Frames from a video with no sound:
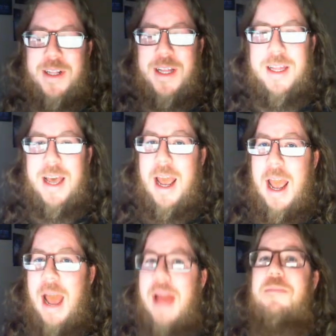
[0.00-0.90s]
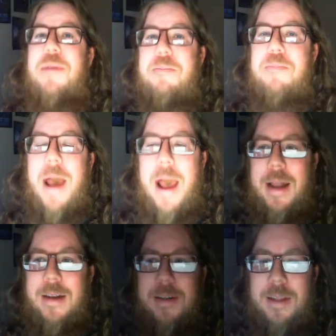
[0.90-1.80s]
like that had been
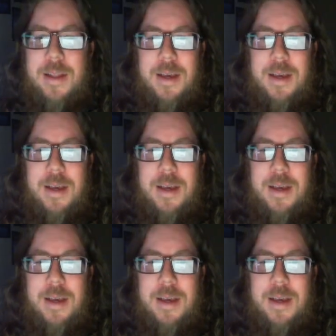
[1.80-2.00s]
patented,